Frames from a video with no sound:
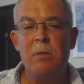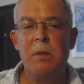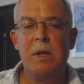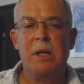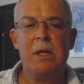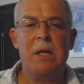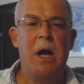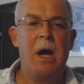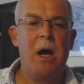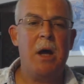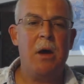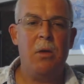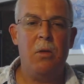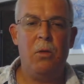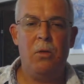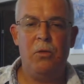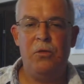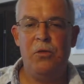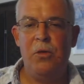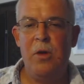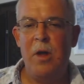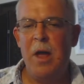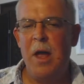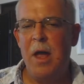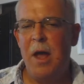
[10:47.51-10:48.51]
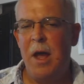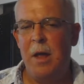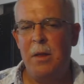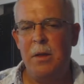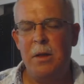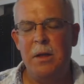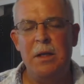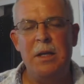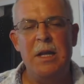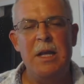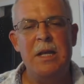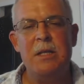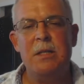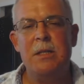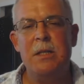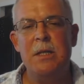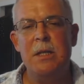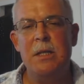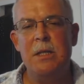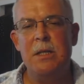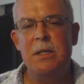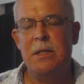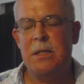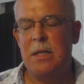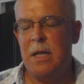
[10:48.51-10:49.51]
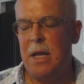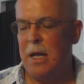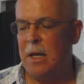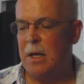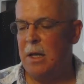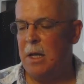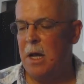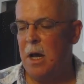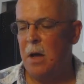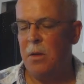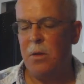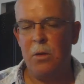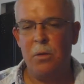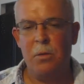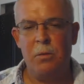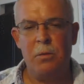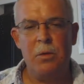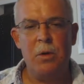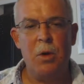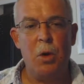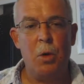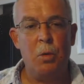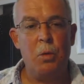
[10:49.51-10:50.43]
McDonald's and the Disneys and the other,